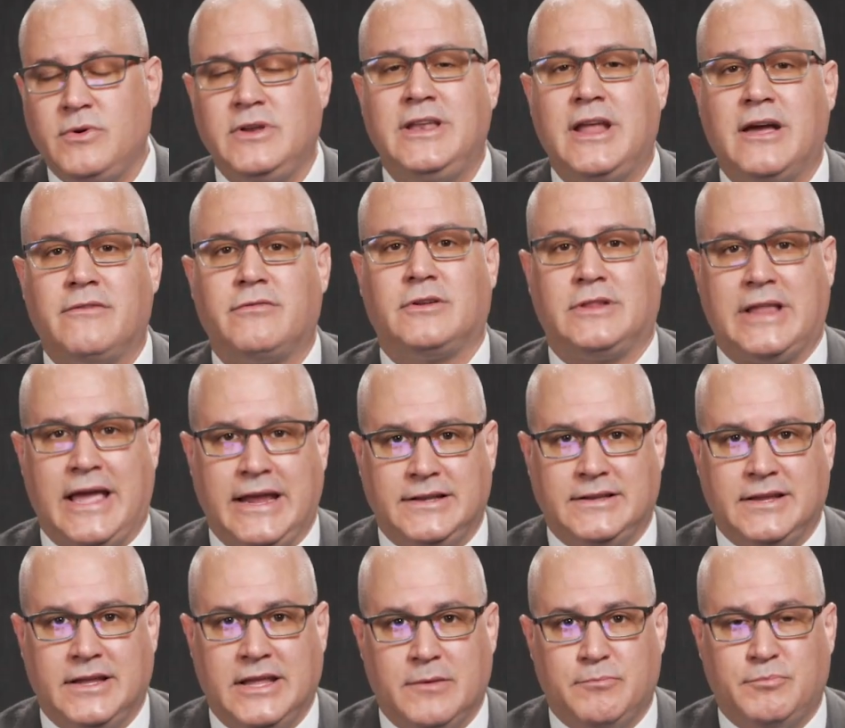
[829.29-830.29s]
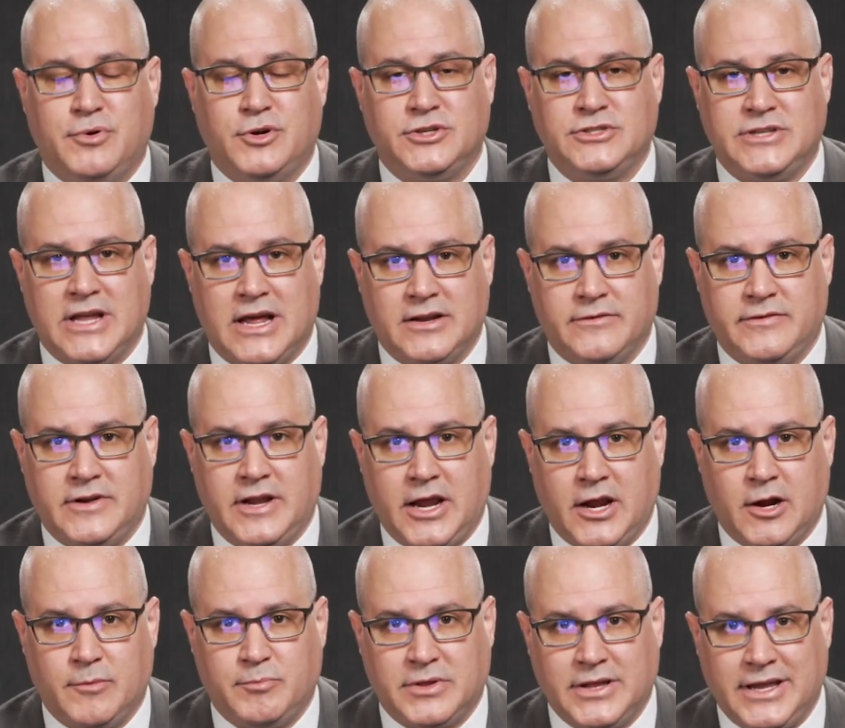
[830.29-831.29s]
would never like to get pushed out of an
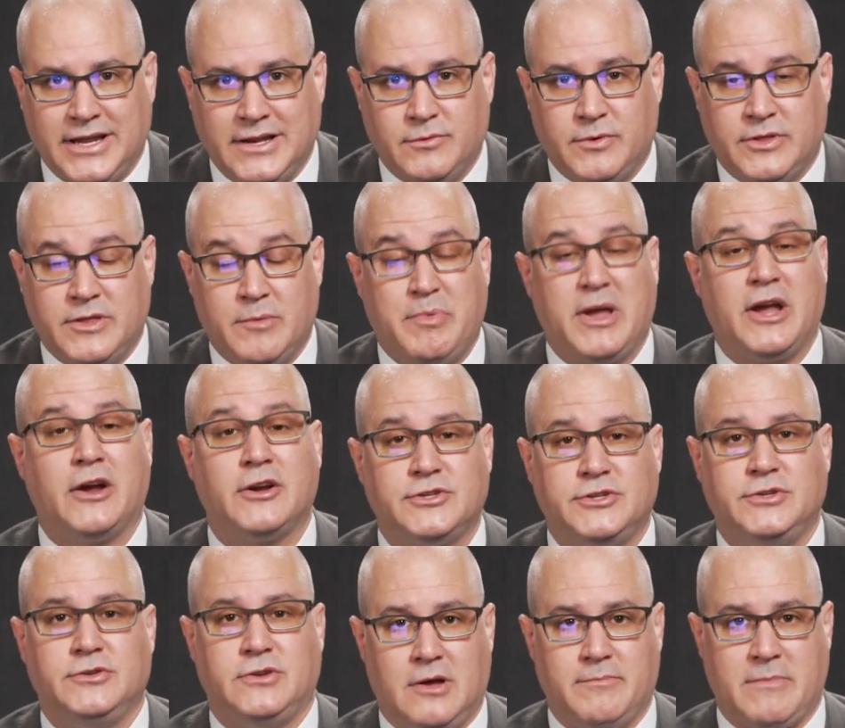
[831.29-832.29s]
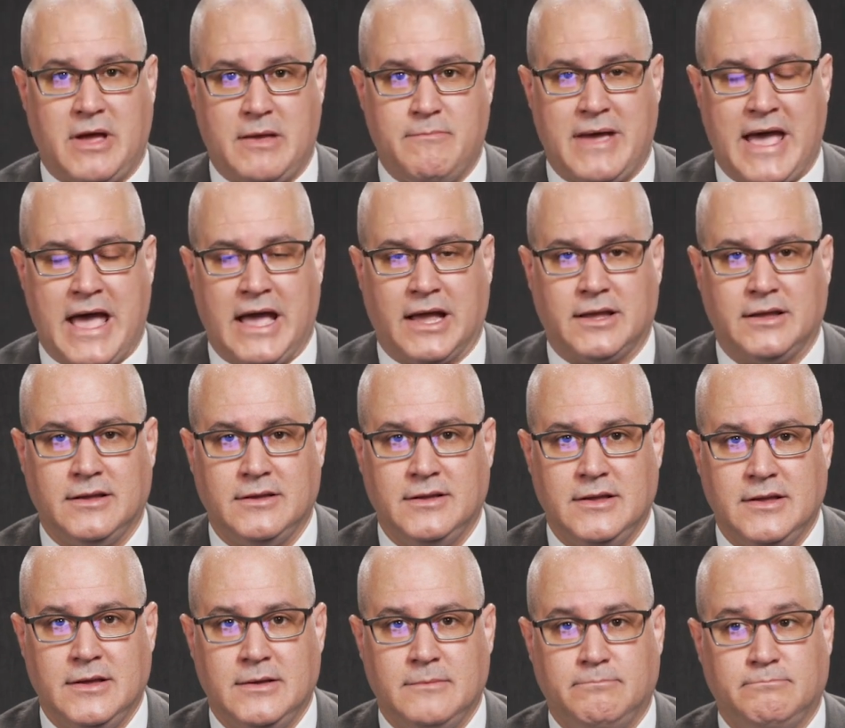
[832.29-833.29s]
airplane with a parachute on my back.
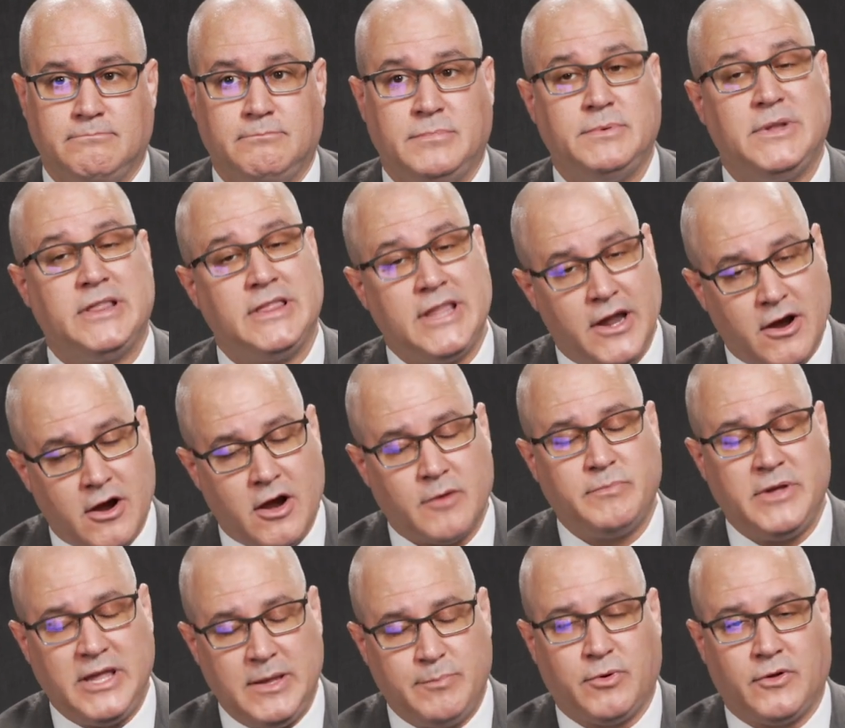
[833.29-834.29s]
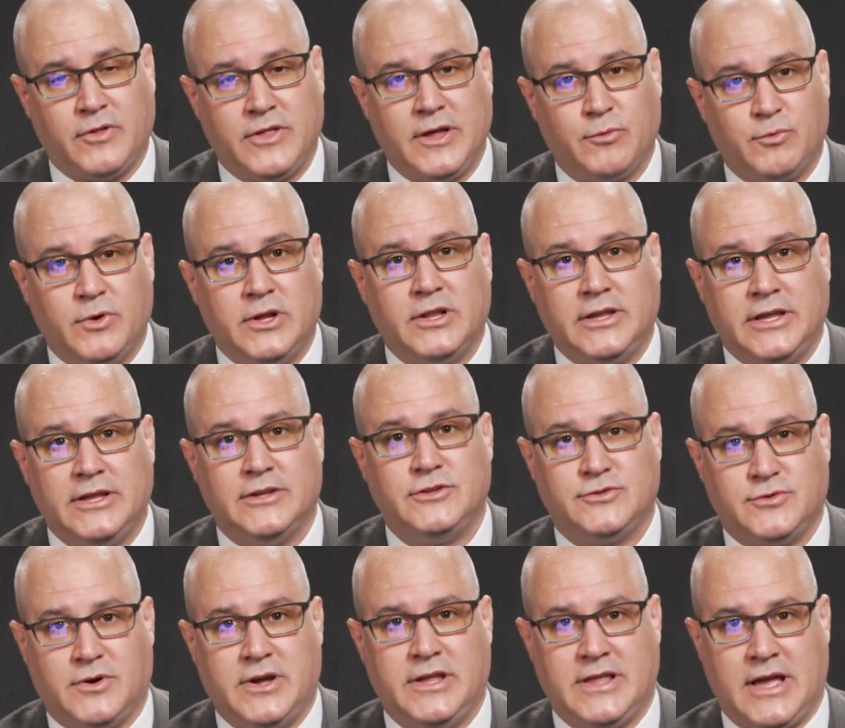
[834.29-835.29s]
But there are people that really
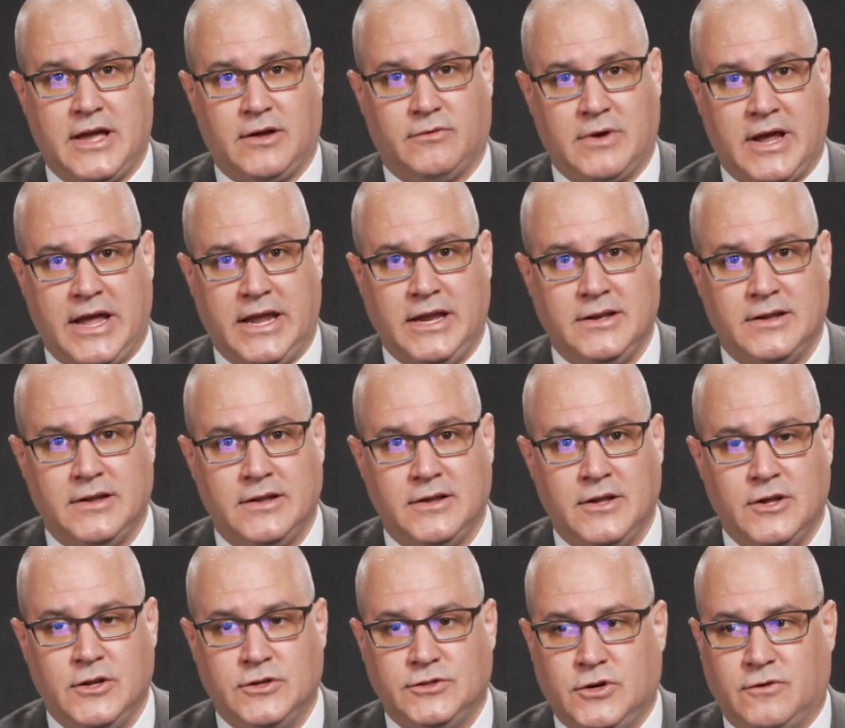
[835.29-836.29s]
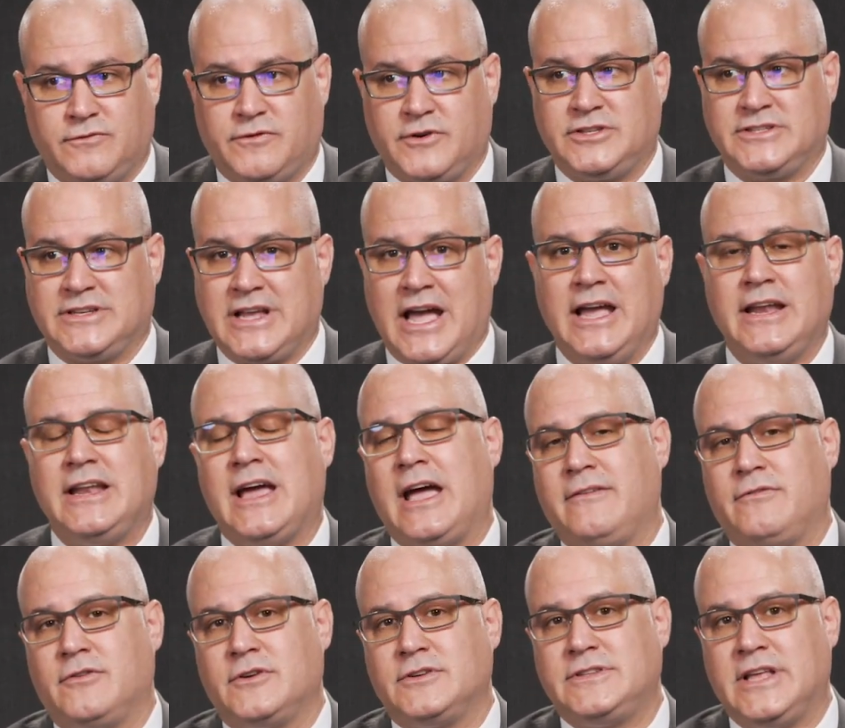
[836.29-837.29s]
enjoy that, right? So for
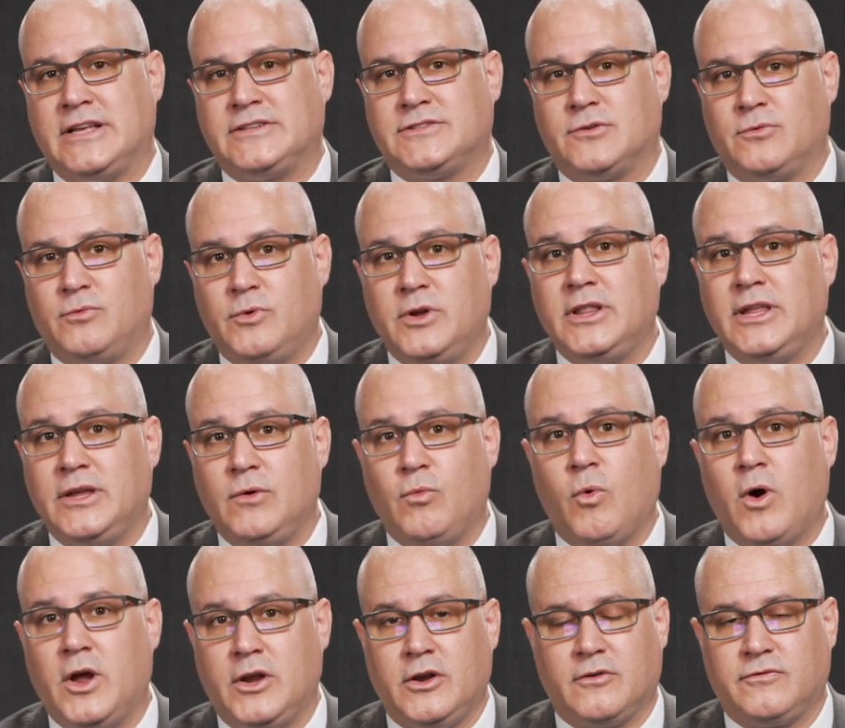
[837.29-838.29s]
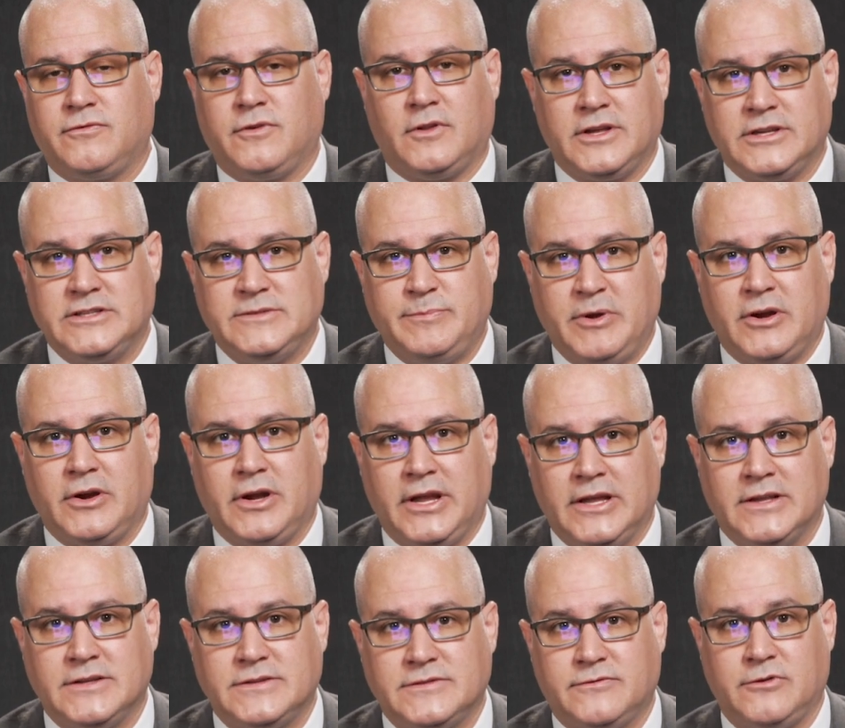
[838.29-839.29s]
skydivers, that's a really wonderful
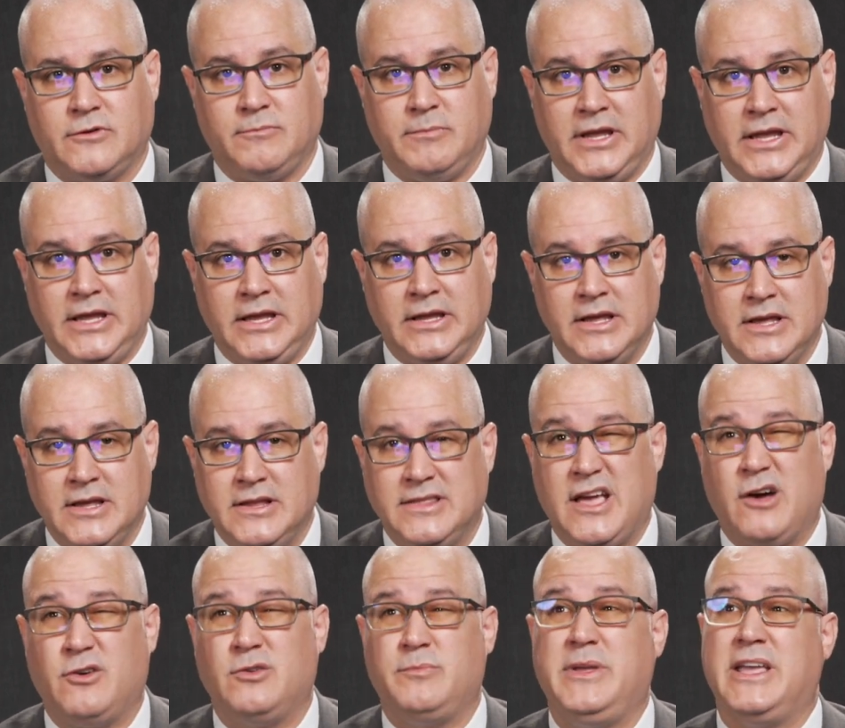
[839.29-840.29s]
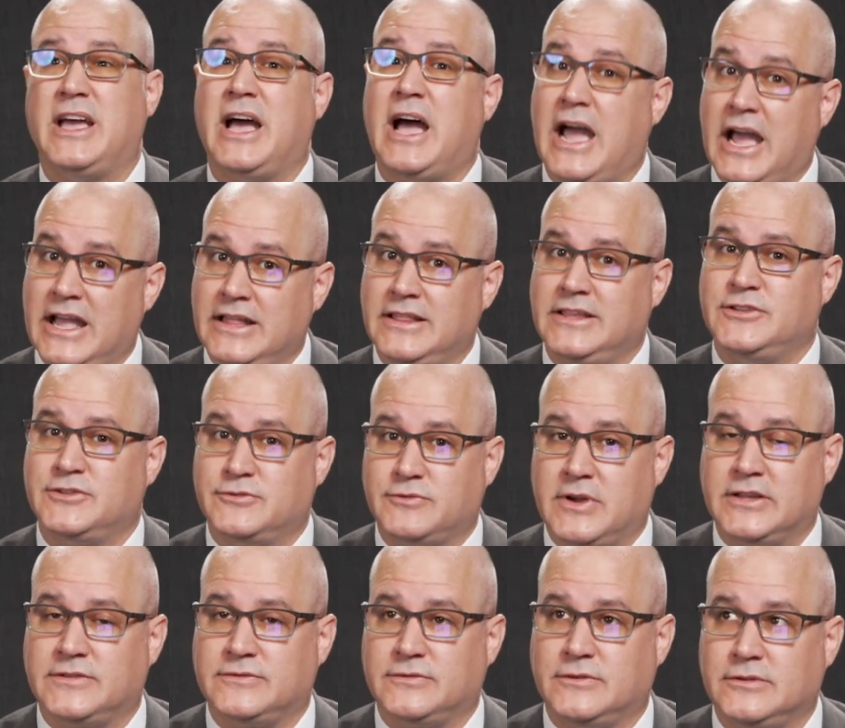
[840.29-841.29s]
experience. For me, that would be a highly
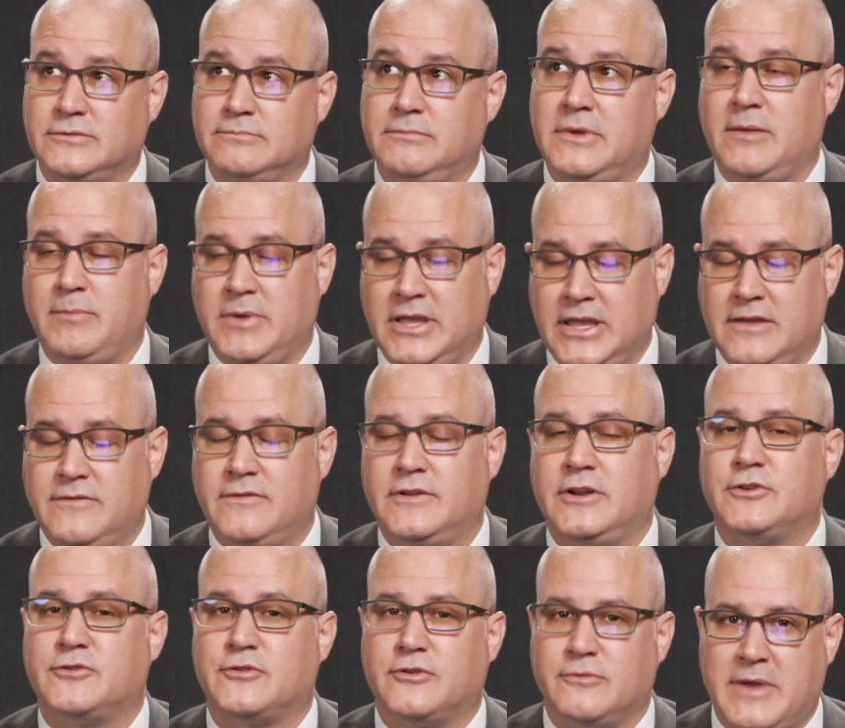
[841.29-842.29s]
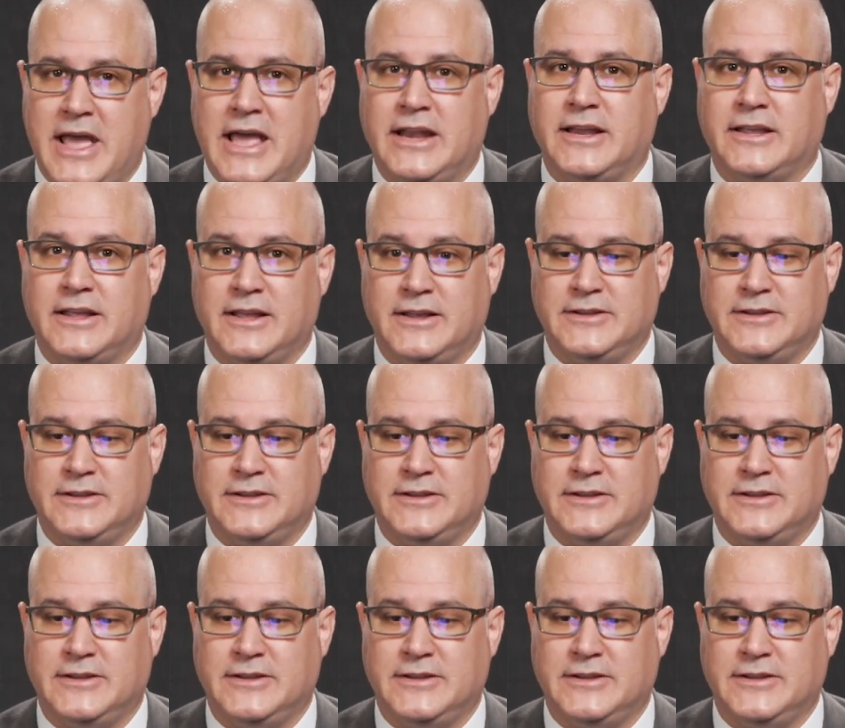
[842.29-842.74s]
stressful, maybe even a traumatic